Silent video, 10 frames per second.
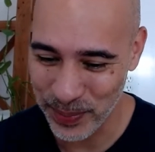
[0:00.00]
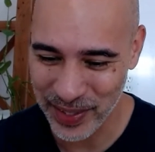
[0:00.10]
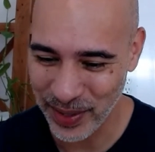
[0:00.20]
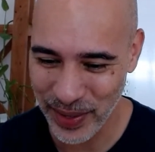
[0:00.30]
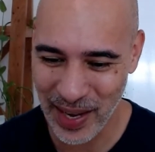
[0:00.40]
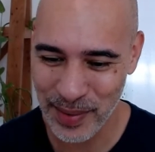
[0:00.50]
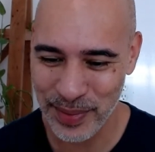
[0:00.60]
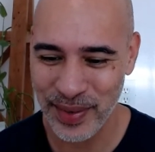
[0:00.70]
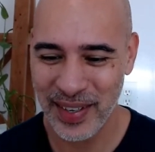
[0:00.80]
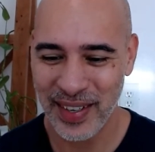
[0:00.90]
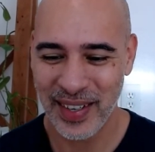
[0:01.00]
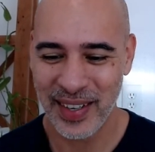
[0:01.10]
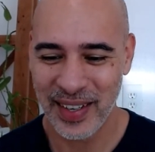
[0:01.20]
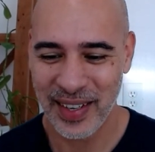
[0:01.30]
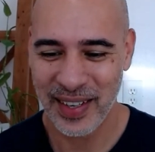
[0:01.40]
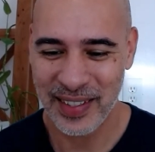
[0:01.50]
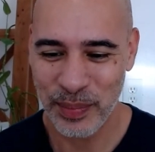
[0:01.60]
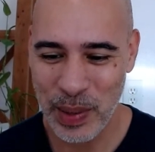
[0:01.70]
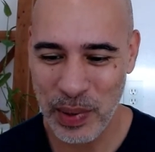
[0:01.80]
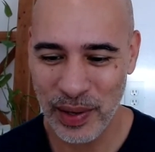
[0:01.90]
So we have some
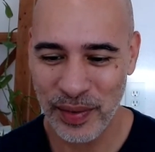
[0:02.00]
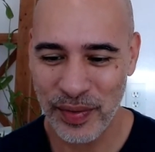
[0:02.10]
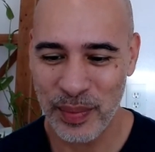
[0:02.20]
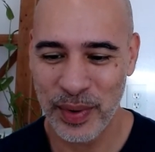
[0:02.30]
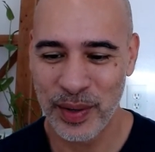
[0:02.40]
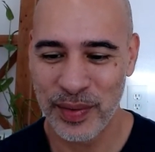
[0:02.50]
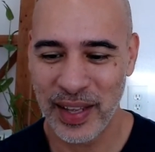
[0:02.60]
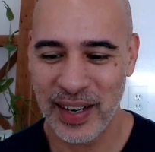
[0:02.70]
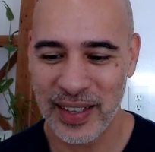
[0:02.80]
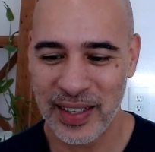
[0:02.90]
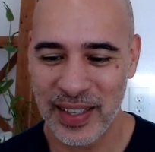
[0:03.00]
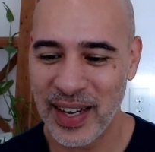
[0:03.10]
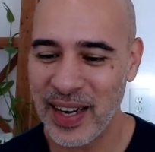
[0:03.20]
people from over there in